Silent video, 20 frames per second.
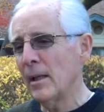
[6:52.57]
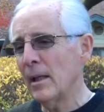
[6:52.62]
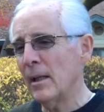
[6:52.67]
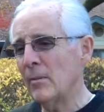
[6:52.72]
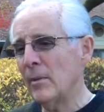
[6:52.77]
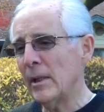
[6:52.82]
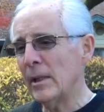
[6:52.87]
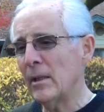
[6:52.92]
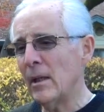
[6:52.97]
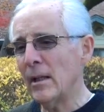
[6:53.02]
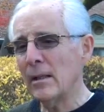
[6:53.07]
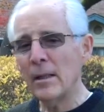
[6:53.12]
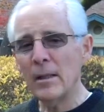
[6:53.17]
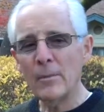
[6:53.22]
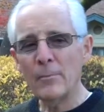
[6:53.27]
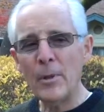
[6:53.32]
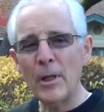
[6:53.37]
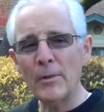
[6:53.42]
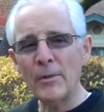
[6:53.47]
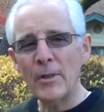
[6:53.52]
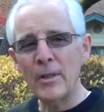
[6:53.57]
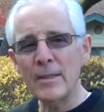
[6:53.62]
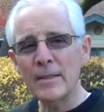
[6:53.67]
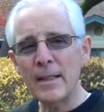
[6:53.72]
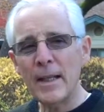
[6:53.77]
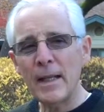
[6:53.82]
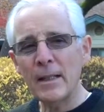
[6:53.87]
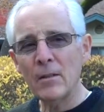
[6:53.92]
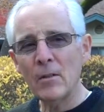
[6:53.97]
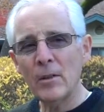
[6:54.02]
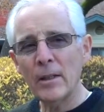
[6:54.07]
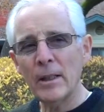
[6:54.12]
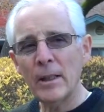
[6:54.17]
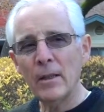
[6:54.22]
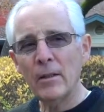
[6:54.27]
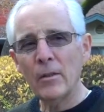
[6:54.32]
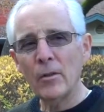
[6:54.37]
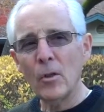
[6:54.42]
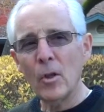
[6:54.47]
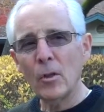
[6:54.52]
and we got about this angle
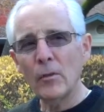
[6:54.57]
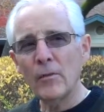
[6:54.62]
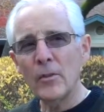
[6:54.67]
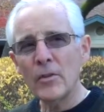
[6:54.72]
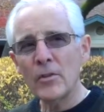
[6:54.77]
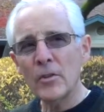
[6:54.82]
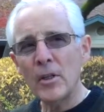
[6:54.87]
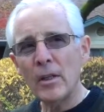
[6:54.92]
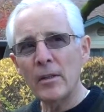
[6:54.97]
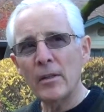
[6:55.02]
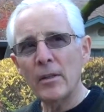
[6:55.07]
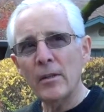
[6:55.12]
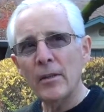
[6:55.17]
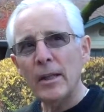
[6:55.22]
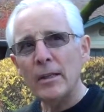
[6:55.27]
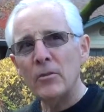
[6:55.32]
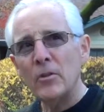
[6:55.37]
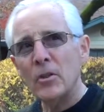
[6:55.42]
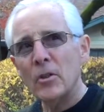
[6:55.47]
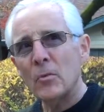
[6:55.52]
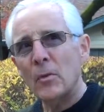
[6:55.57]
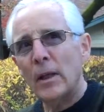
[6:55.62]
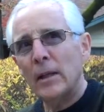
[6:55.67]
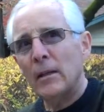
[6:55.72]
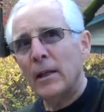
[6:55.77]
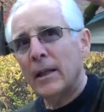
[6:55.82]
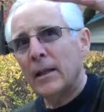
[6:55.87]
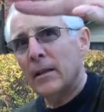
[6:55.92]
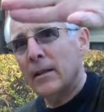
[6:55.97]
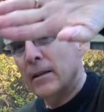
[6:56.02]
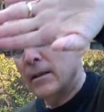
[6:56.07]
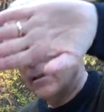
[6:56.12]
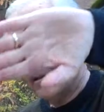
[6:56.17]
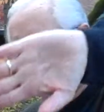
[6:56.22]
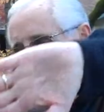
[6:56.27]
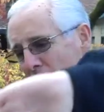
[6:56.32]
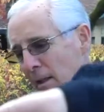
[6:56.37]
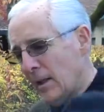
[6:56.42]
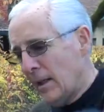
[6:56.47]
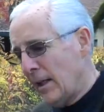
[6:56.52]
here, and all of a sudden they just went like
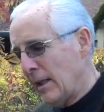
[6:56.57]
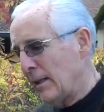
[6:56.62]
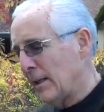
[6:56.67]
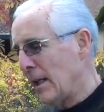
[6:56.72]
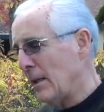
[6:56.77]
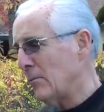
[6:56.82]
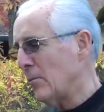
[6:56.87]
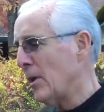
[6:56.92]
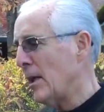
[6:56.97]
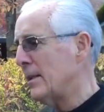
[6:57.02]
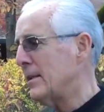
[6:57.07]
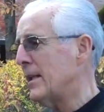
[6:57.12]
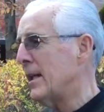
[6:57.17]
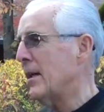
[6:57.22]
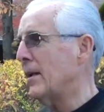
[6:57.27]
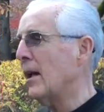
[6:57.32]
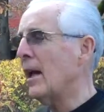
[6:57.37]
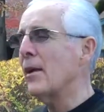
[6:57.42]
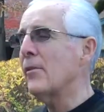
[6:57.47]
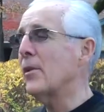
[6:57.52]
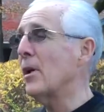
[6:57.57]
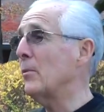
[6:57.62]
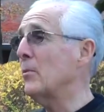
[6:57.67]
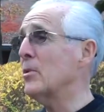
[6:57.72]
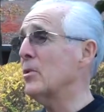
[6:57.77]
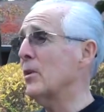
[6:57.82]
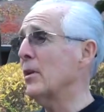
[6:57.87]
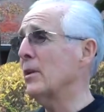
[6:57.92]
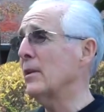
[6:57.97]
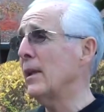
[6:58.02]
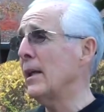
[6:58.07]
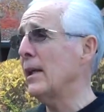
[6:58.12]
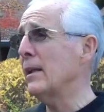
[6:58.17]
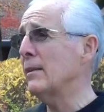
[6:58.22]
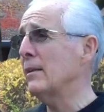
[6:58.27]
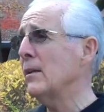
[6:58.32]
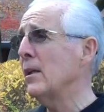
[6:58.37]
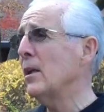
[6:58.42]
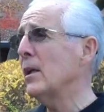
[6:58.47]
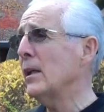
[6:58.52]
this and came right down. I thought it was going to
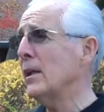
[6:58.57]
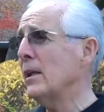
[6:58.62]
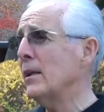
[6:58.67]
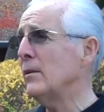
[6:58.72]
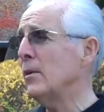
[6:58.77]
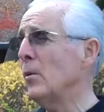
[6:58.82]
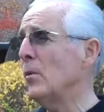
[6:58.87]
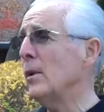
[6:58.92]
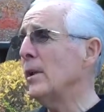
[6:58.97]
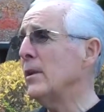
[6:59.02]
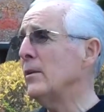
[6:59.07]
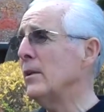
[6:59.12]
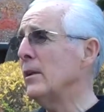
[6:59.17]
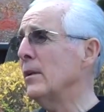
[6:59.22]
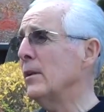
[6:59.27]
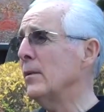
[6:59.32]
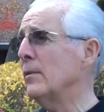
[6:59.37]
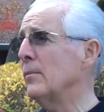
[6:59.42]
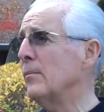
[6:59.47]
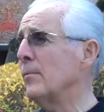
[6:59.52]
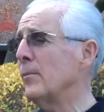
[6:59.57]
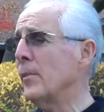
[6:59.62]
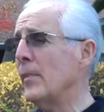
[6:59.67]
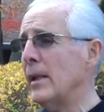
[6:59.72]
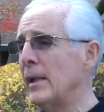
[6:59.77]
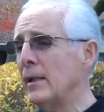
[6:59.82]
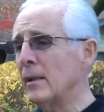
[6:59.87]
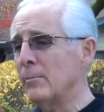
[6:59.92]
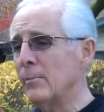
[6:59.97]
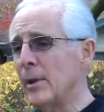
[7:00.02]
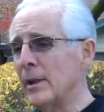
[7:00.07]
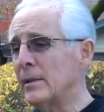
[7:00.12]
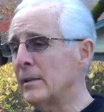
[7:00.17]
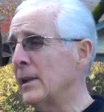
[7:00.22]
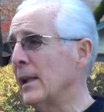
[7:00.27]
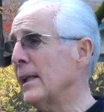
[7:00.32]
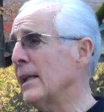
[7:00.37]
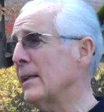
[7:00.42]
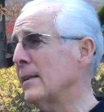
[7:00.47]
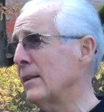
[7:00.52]
land in a big
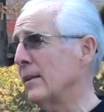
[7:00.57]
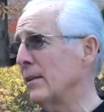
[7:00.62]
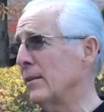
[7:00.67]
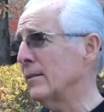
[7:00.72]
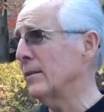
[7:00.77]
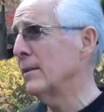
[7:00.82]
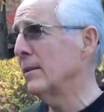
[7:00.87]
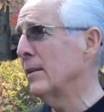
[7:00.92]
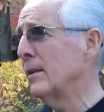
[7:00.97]
lake there,